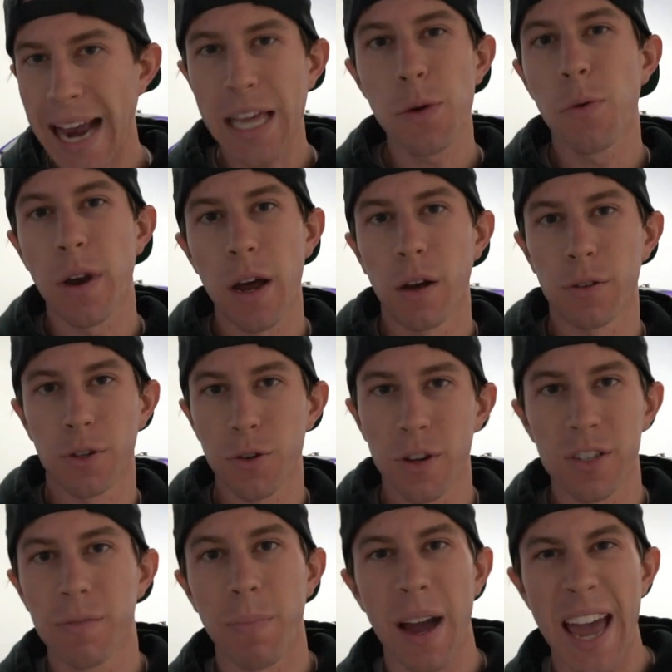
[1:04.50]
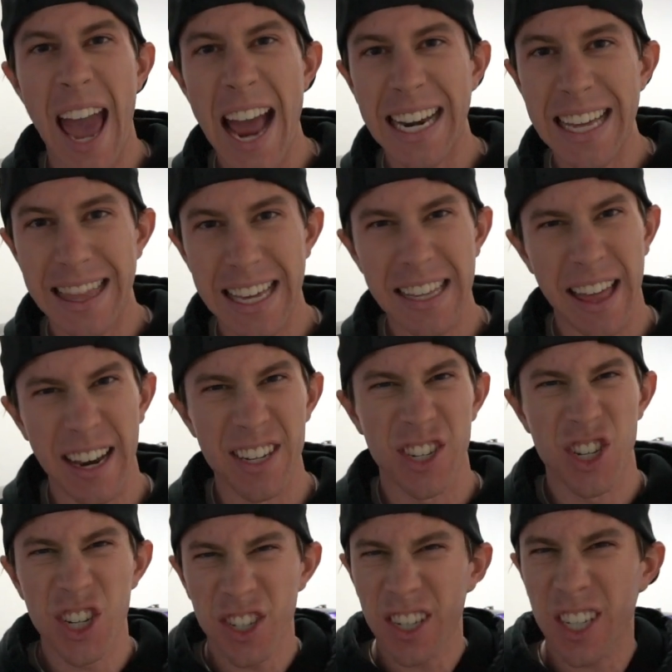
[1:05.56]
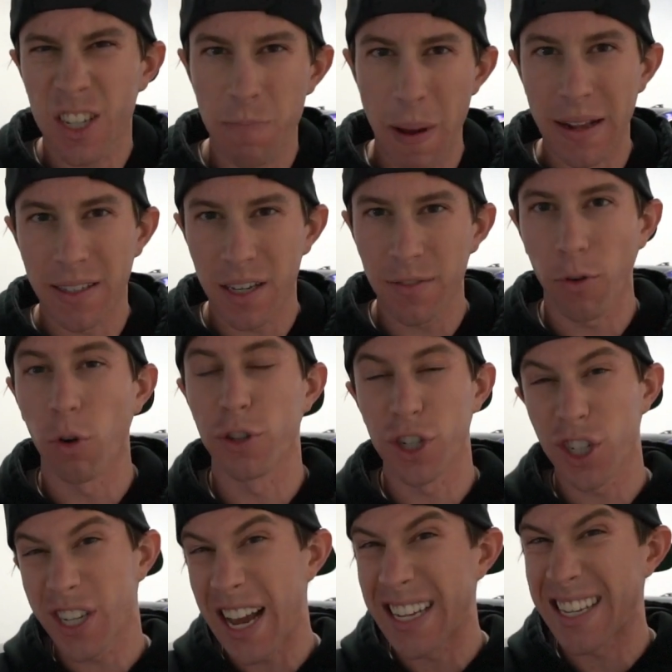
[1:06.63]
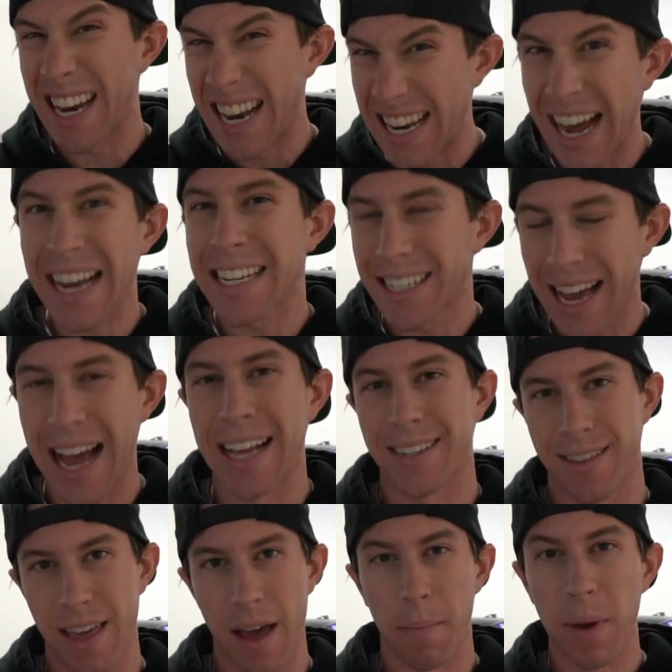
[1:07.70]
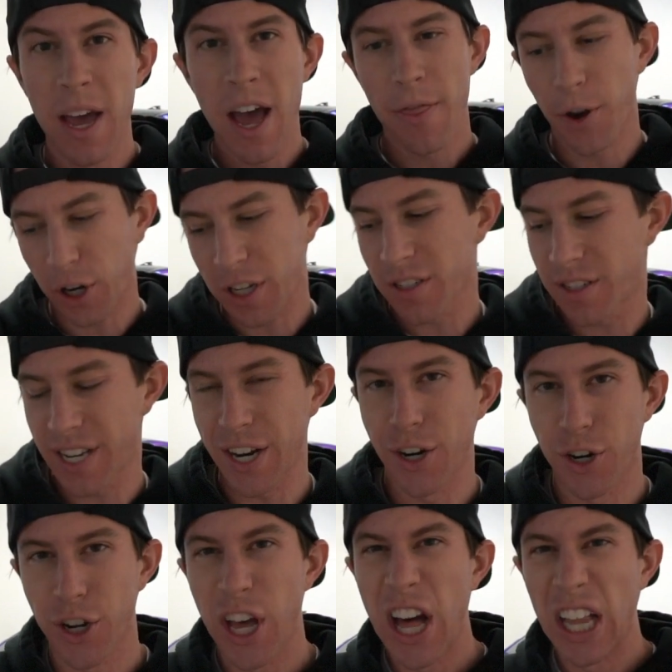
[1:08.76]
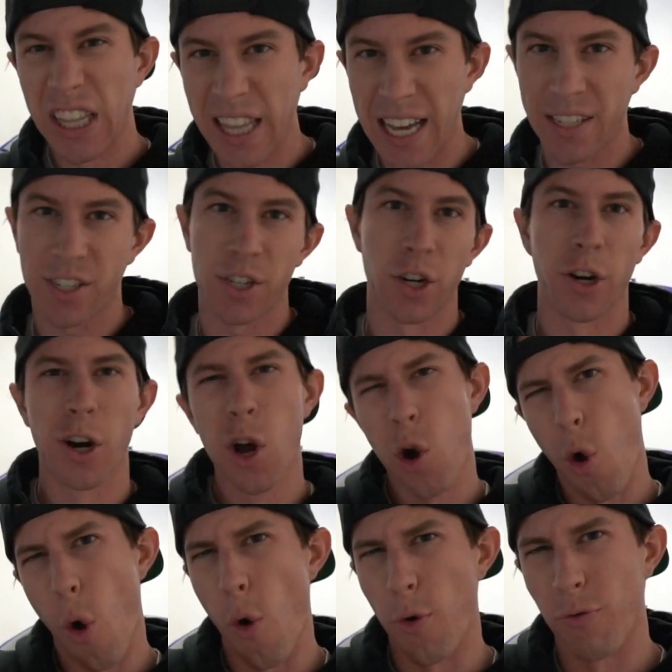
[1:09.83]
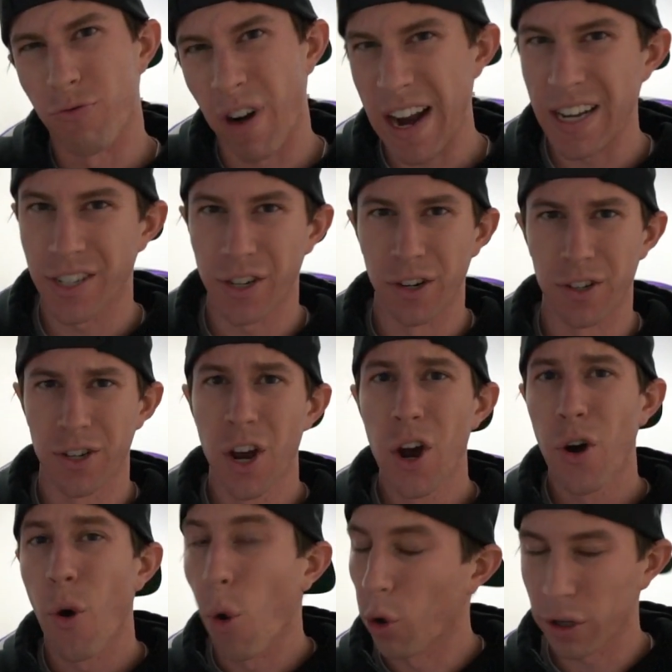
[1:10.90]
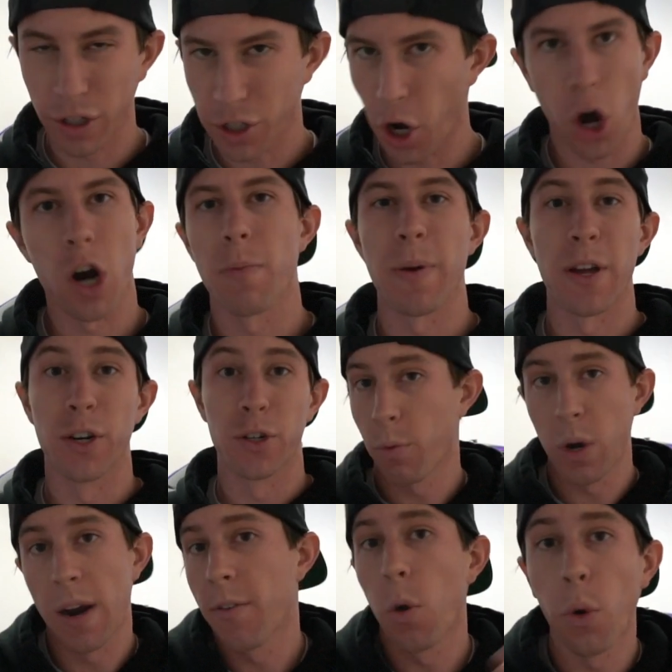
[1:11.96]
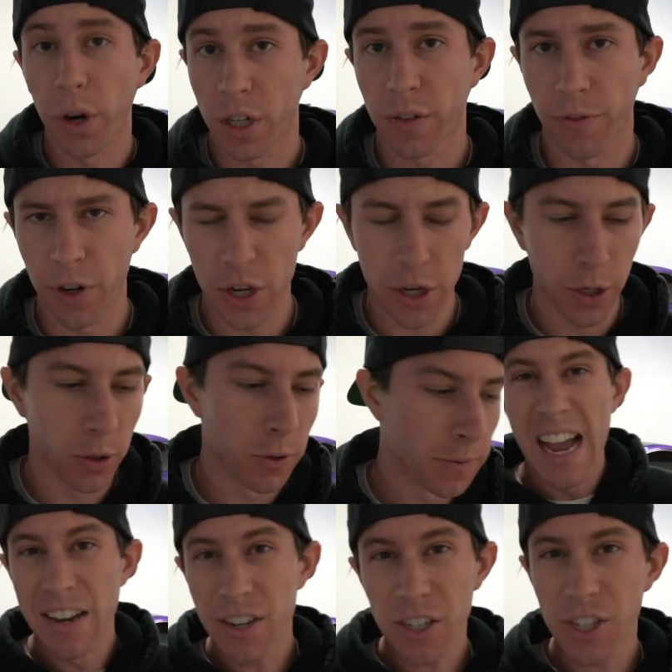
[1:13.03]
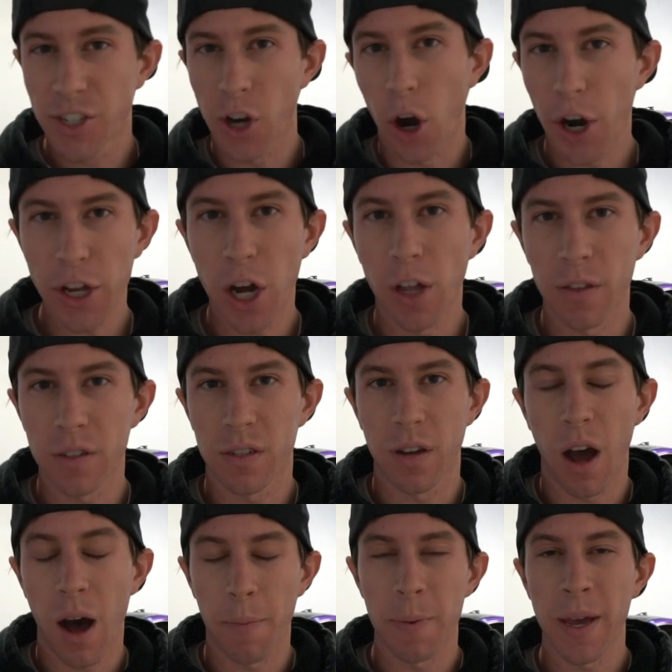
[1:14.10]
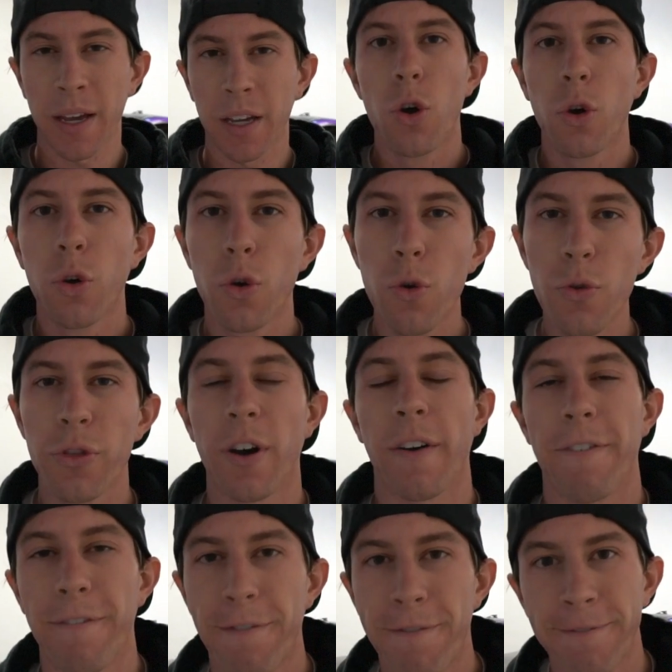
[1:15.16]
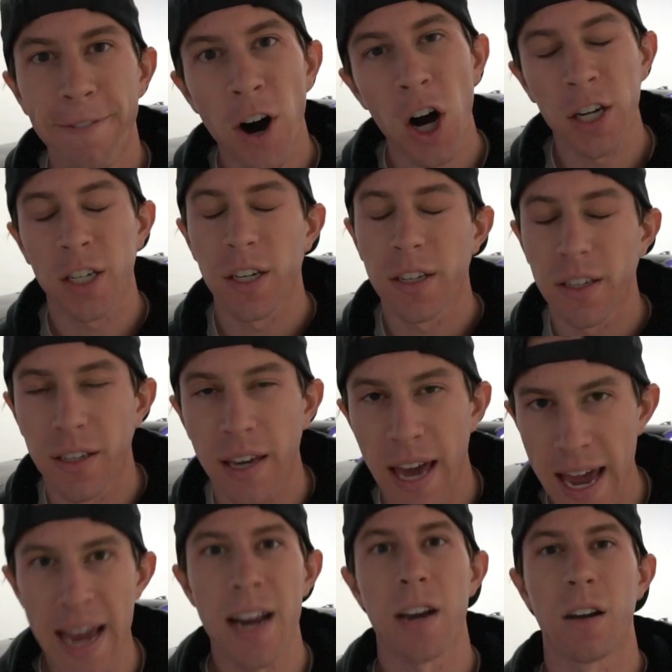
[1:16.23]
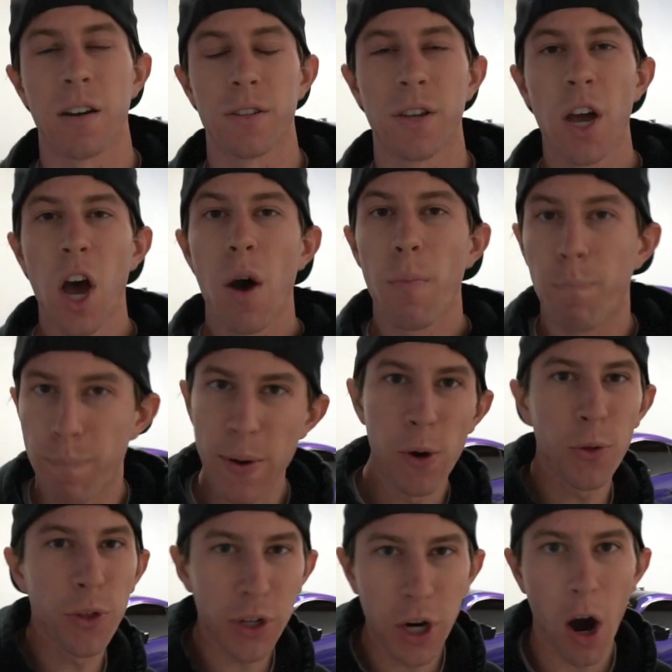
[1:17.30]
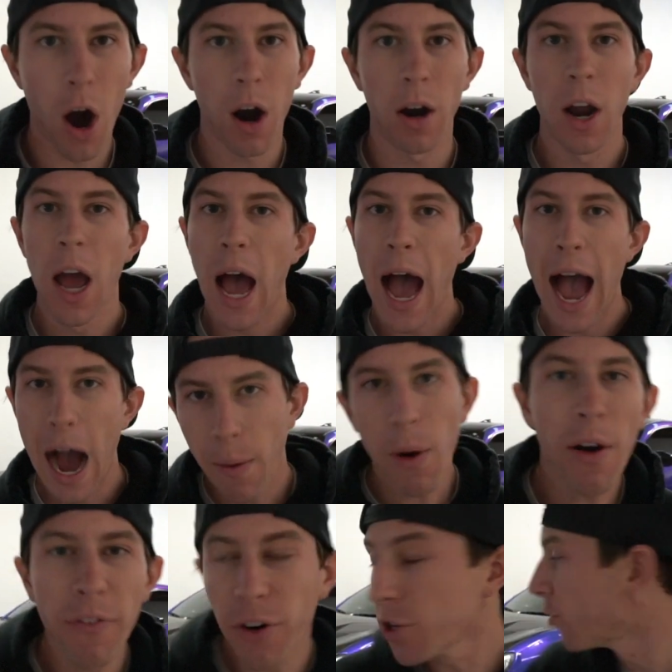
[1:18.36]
anyone else who doesn't buy anything that is just expensive or just as nice as them. They're considered lesser or ricers or garbage, whatever works for you. And just starting on this topic, who the fuck cares? build the car however